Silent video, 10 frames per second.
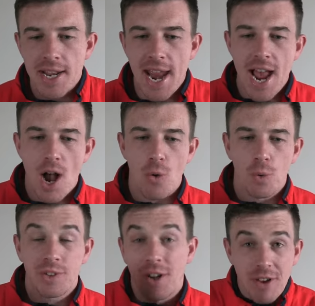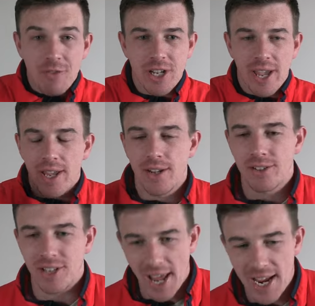Now, South Africa
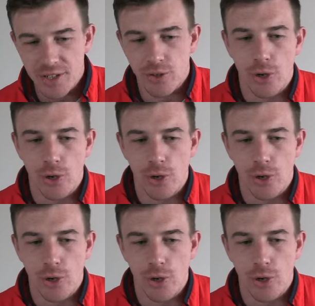today